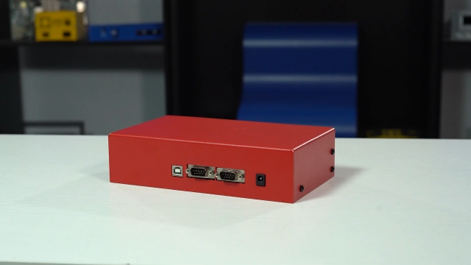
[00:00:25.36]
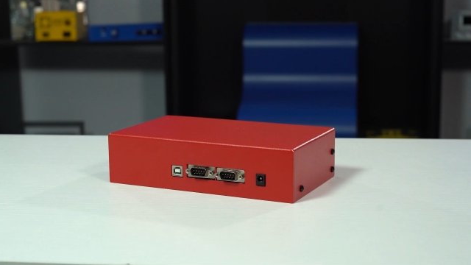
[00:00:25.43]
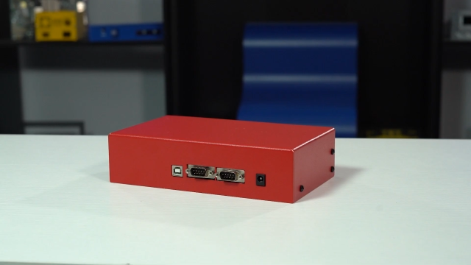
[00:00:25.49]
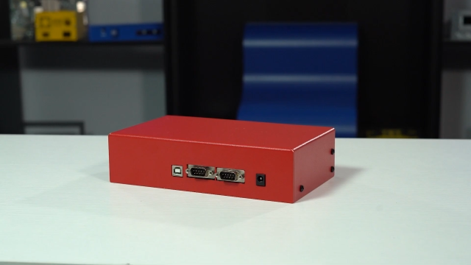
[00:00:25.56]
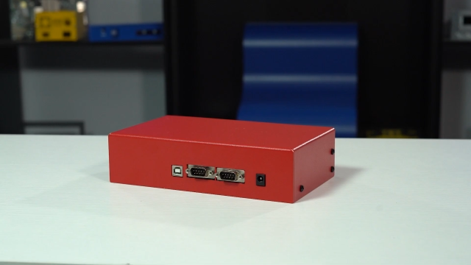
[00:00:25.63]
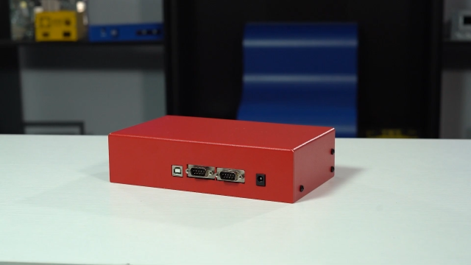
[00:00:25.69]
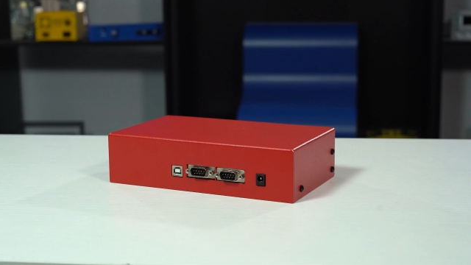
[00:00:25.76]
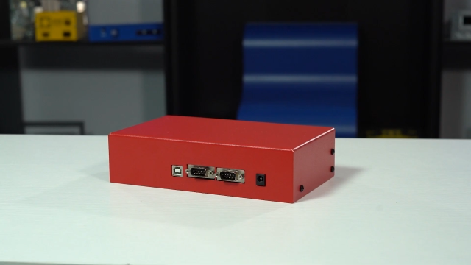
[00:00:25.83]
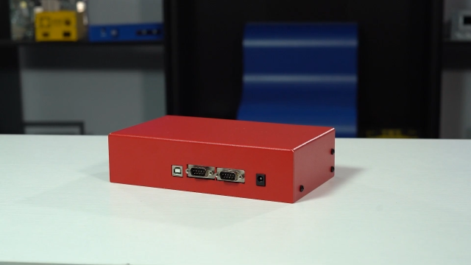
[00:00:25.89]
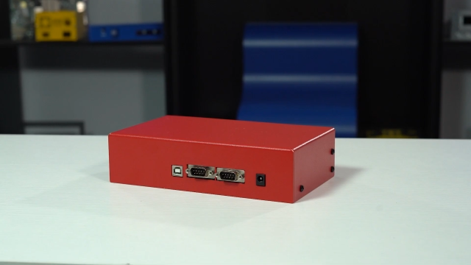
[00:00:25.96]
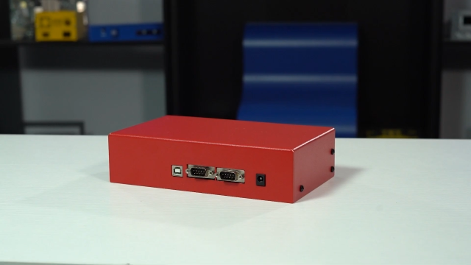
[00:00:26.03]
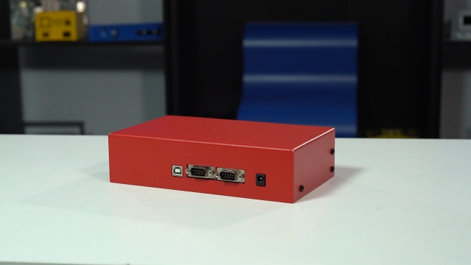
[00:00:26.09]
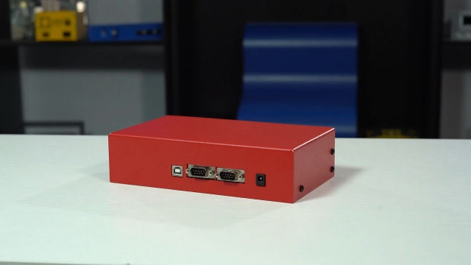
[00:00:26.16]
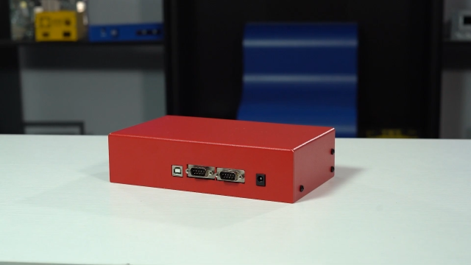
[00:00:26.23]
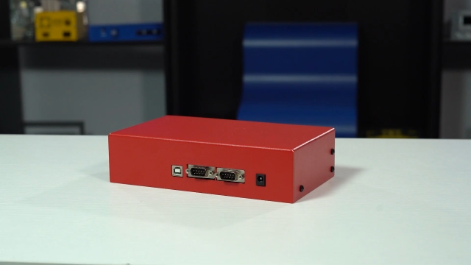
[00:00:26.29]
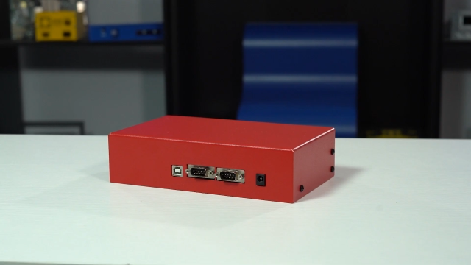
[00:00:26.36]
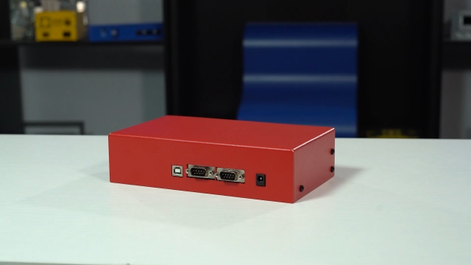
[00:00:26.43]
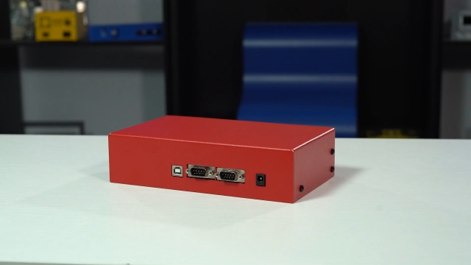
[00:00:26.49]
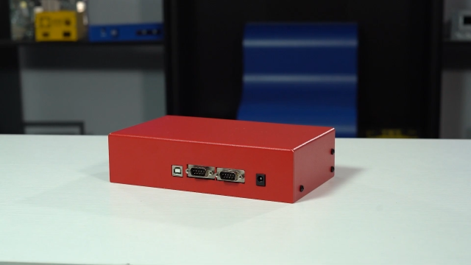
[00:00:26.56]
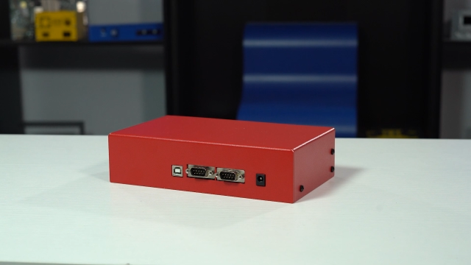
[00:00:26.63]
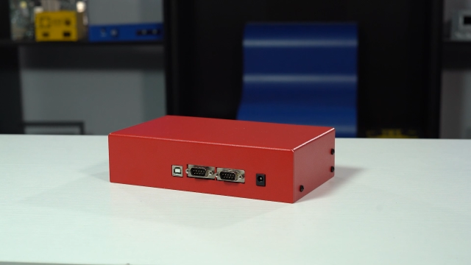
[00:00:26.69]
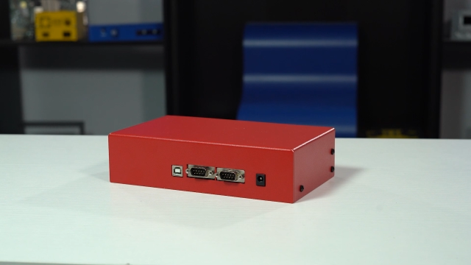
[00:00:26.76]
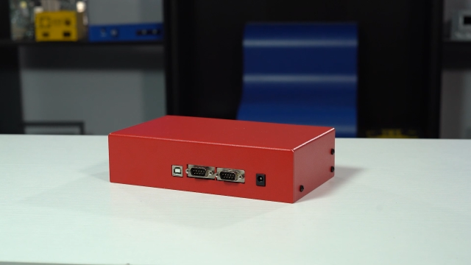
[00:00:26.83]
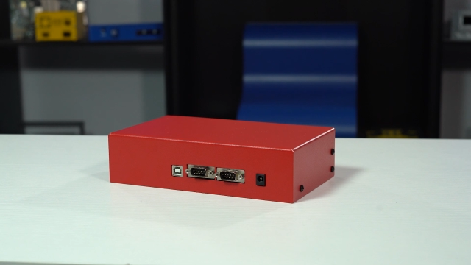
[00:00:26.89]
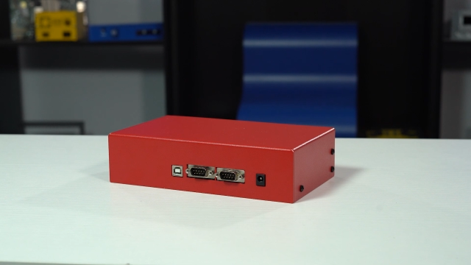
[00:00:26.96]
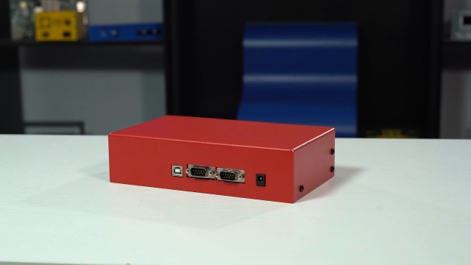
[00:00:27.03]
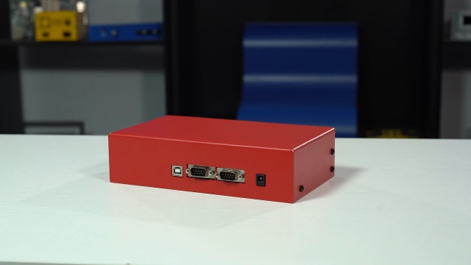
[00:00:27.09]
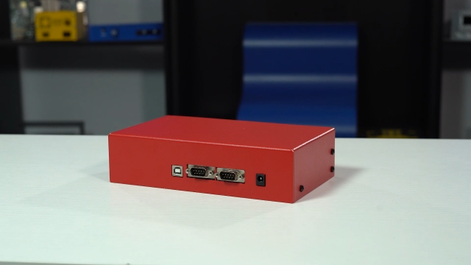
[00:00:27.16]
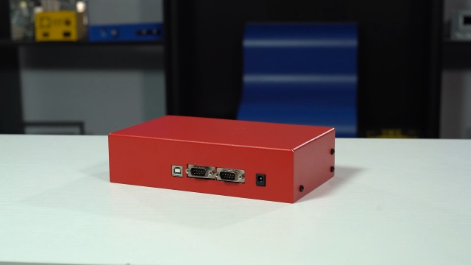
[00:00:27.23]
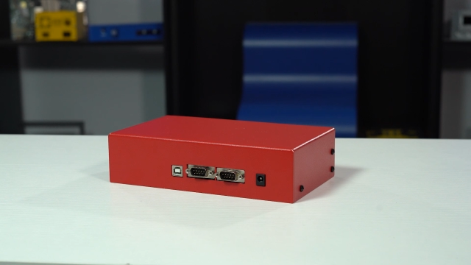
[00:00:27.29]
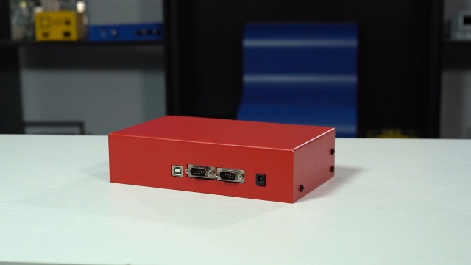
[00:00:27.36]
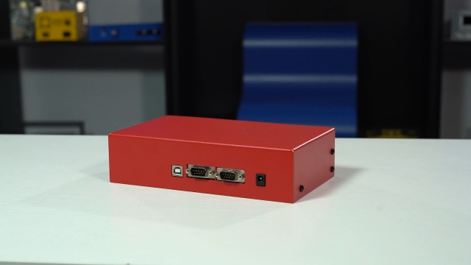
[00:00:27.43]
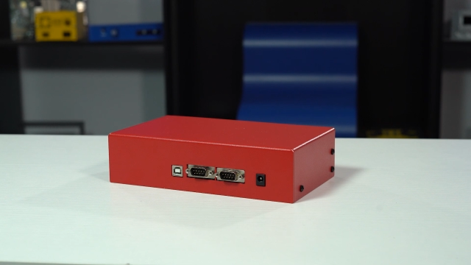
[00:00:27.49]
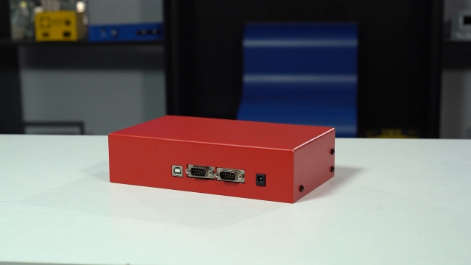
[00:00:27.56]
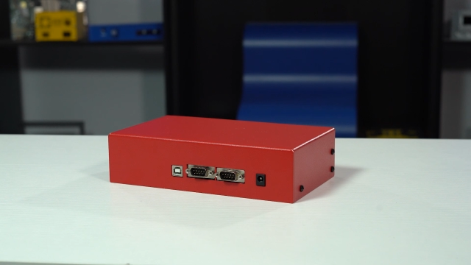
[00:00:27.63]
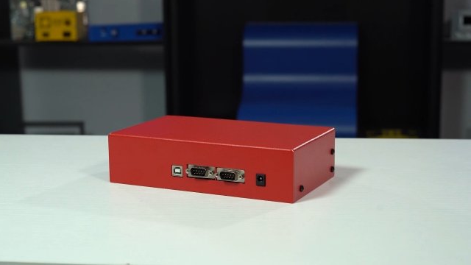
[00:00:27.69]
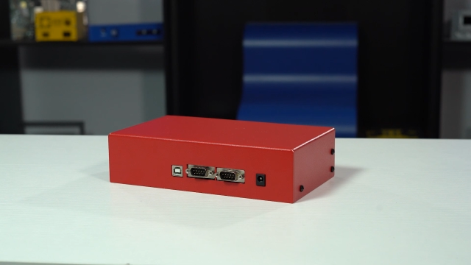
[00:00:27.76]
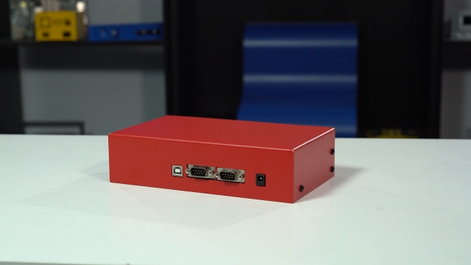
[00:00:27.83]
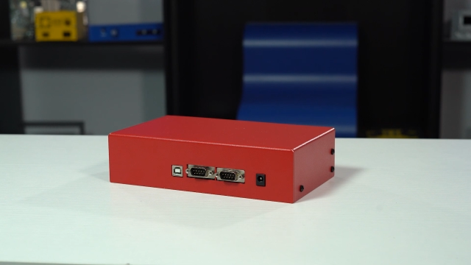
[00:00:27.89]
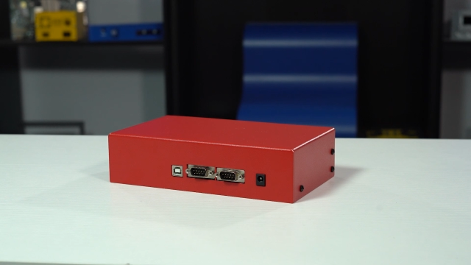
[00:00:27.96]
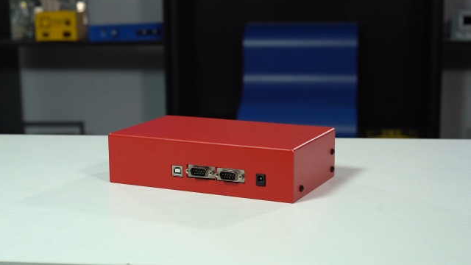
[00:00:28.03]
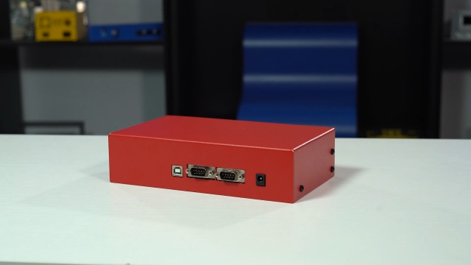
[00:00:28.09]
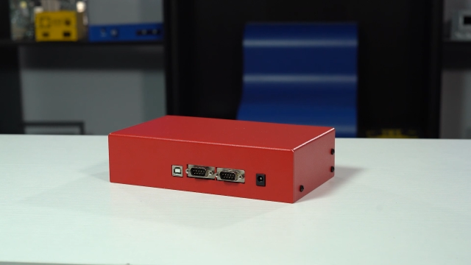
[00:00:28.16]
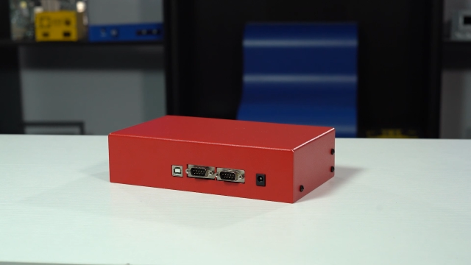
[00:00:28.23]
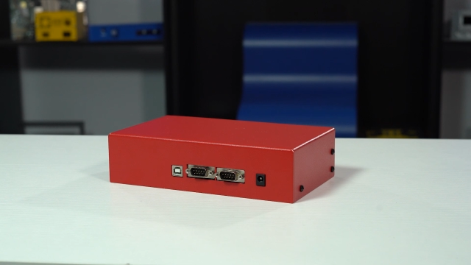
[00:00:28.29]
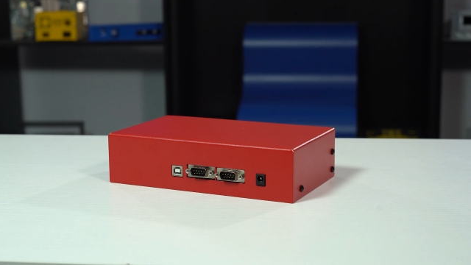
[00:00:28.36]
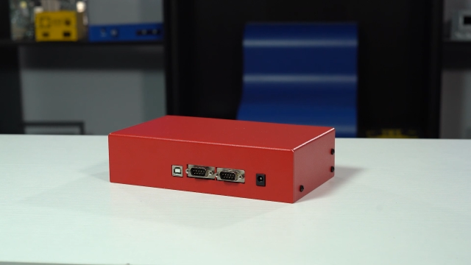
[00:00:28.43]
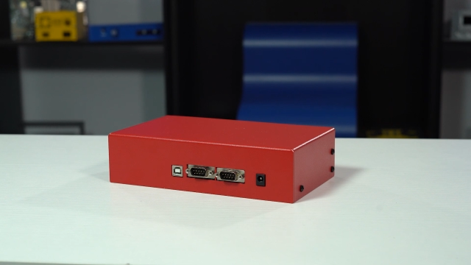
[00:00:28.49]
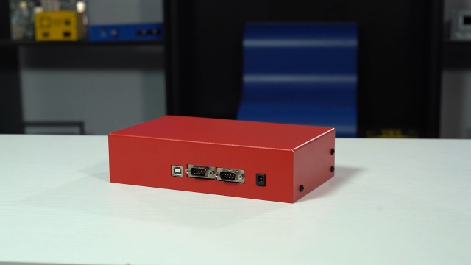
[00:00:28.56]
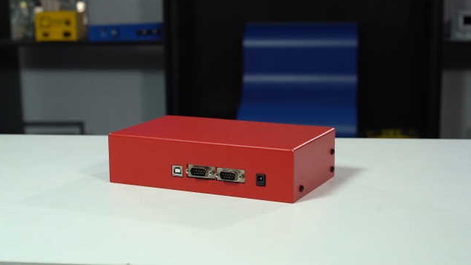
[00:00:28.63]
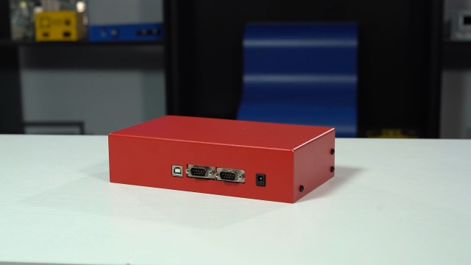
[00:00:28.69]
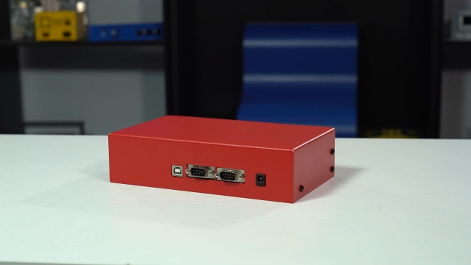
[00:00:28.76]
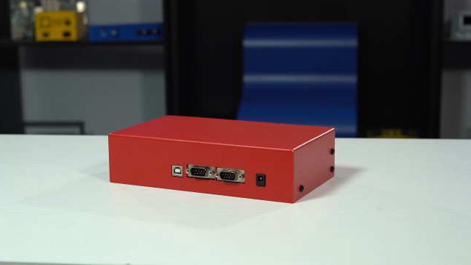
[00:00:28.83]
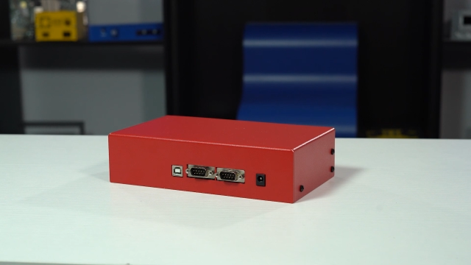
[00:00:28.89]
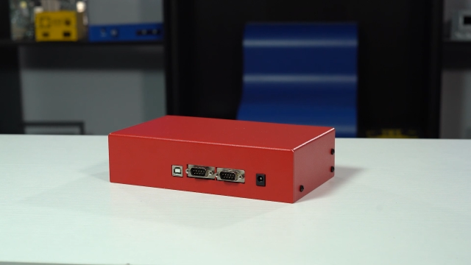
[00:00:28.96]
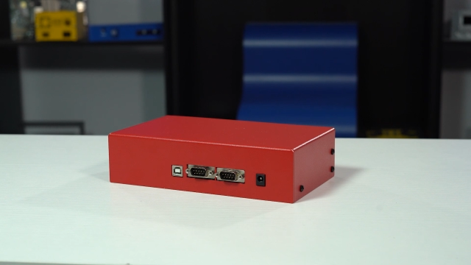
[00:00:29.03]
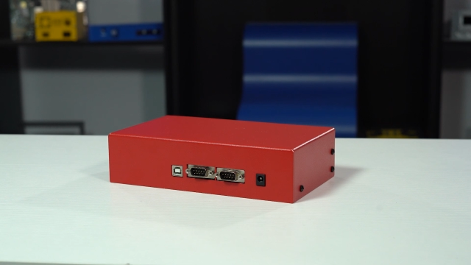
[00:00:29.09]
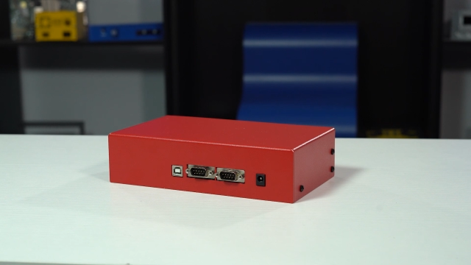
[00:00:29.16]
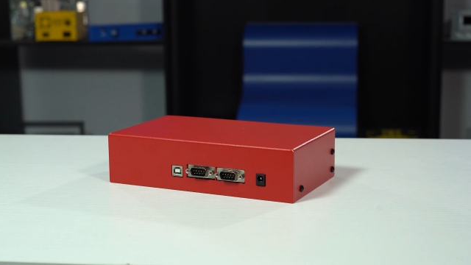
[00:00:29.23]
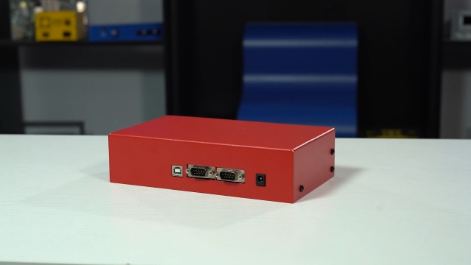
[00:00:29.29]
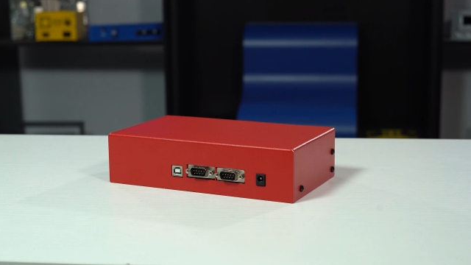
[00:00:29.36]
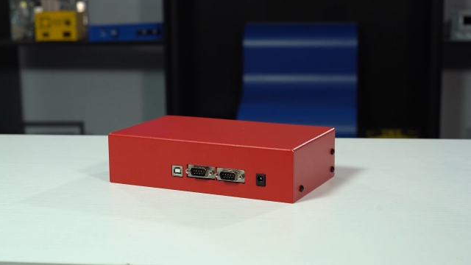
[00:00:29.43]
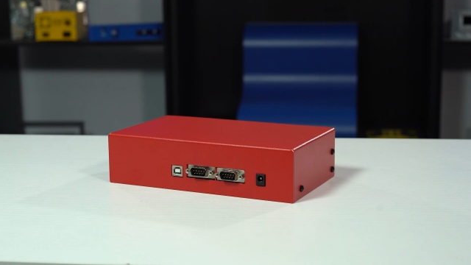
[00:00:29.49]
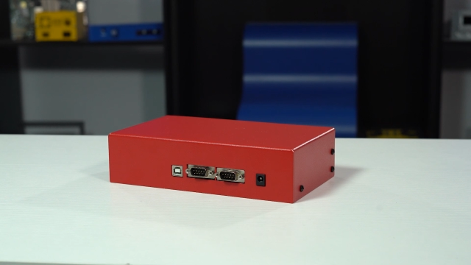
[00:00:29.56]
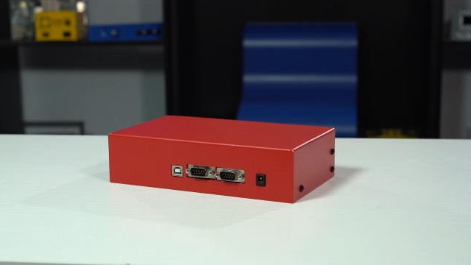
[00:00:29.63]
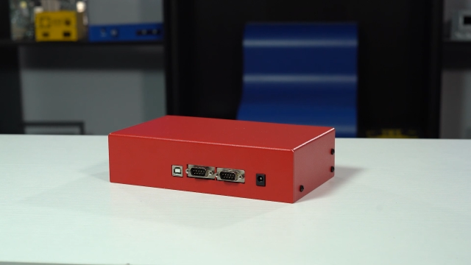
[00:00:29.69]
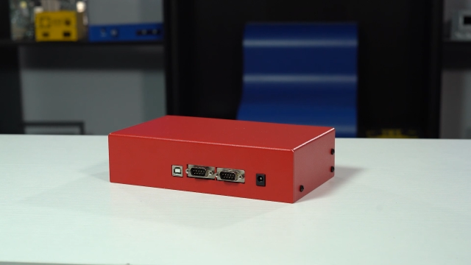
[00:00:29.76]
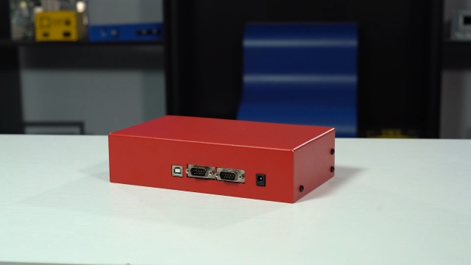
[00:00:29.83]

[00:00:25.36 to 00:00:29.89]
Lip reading: (no speaker visible)